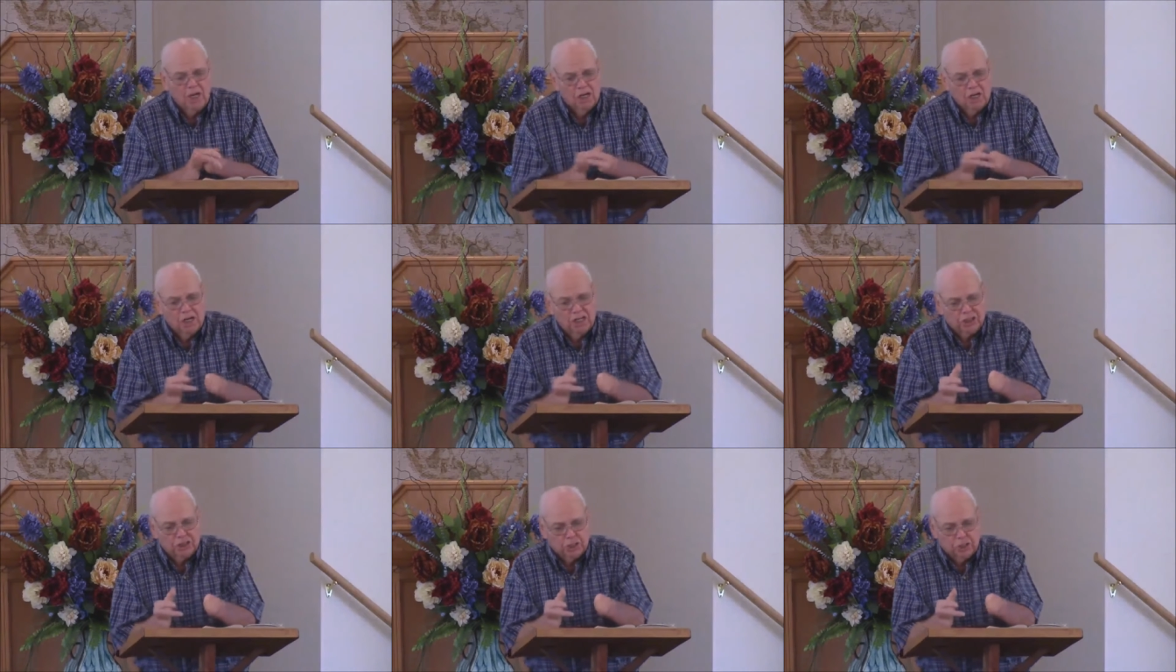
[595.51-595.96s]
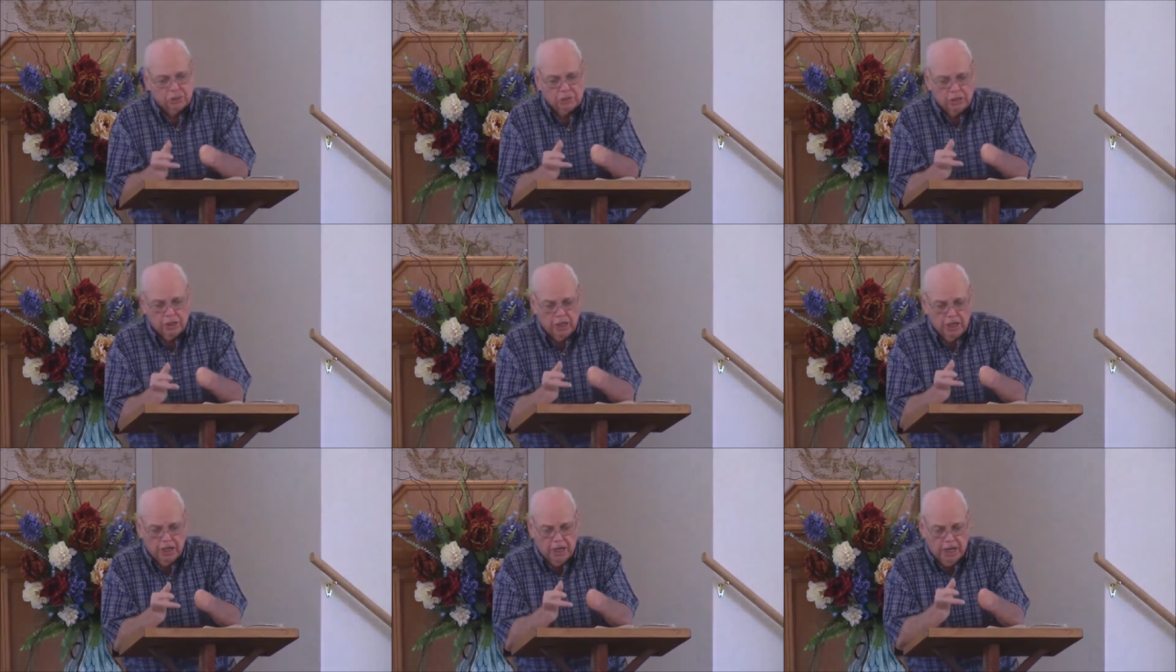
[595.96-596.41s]

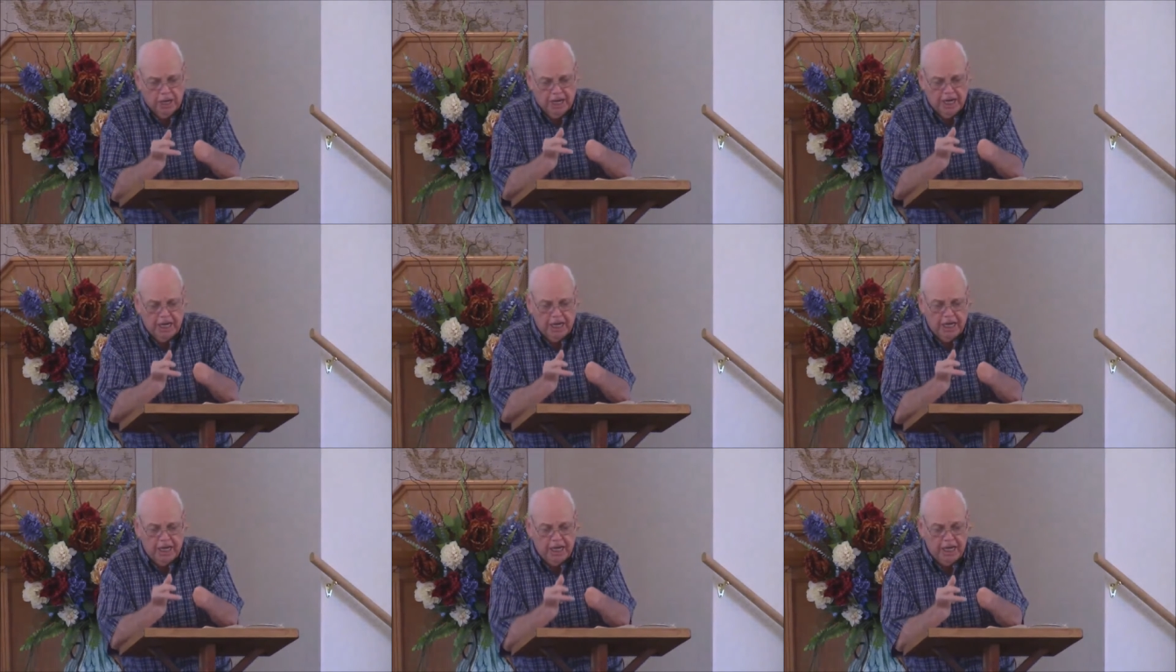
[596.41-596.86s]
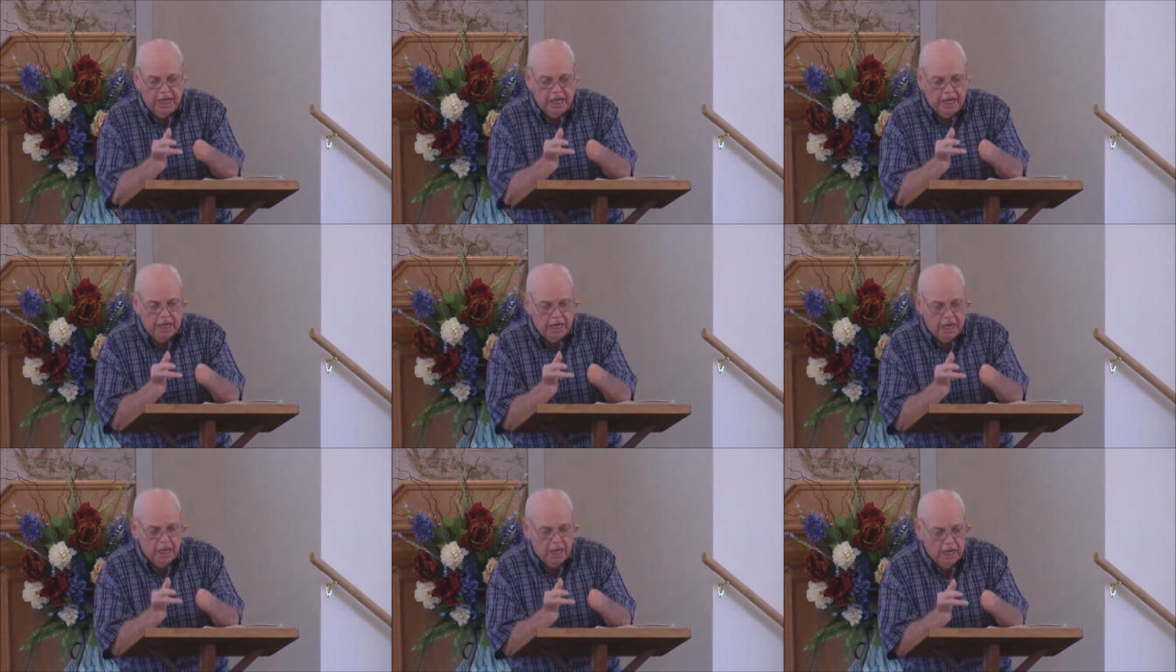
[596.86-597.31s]
Listen,
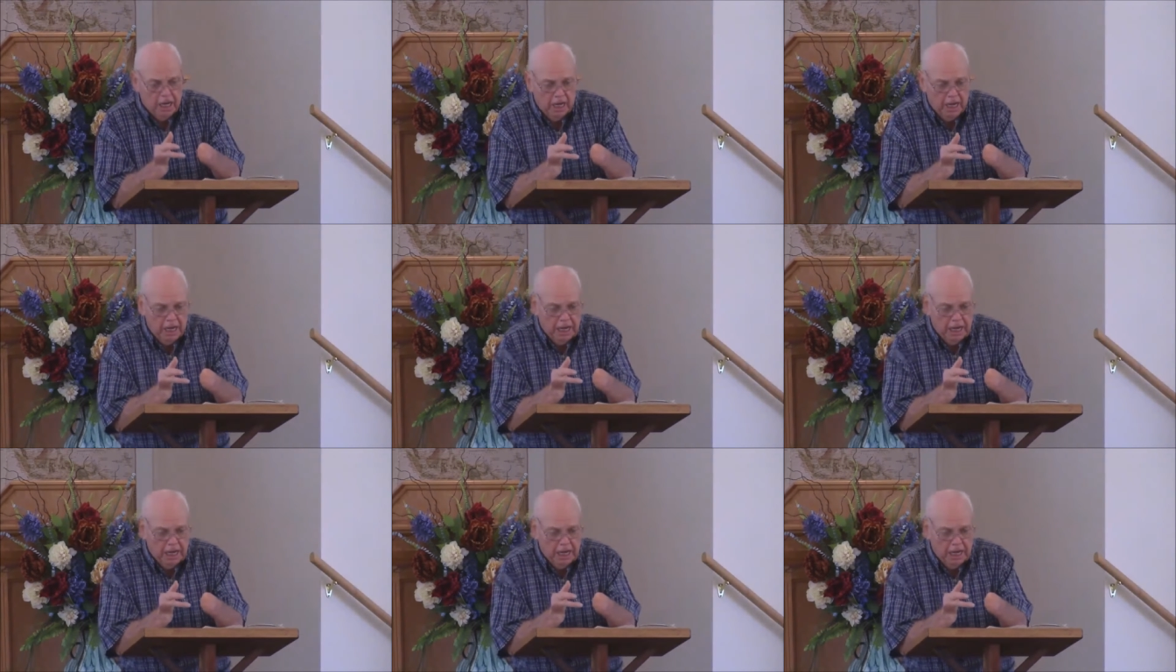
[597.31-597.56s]
he